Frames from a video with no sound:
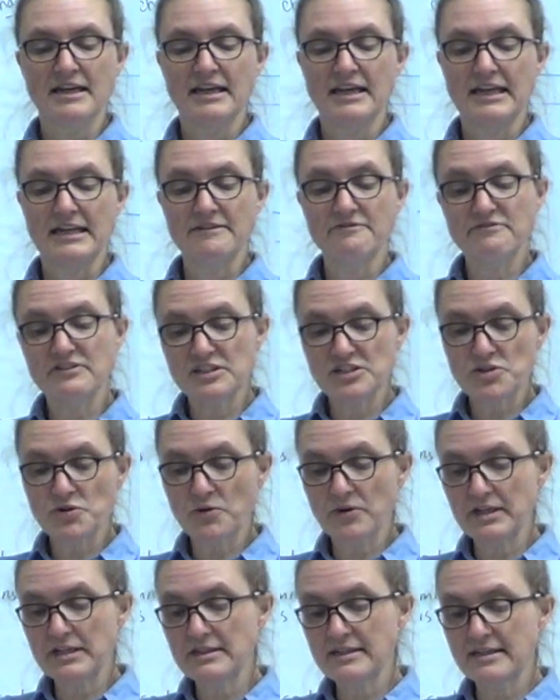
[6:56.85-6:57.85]

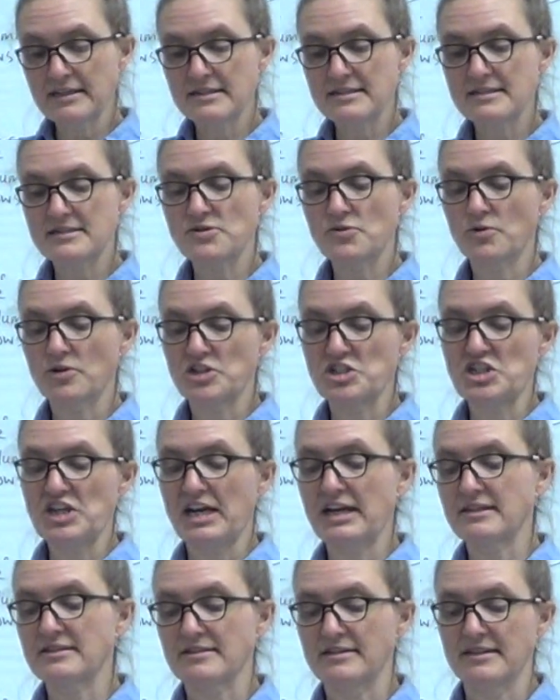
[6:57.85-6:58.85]
inventory lists, or
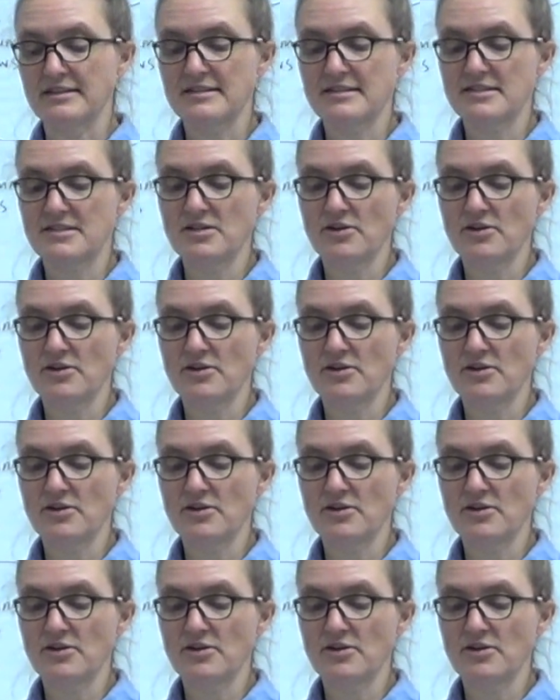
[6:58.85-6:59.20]
checklists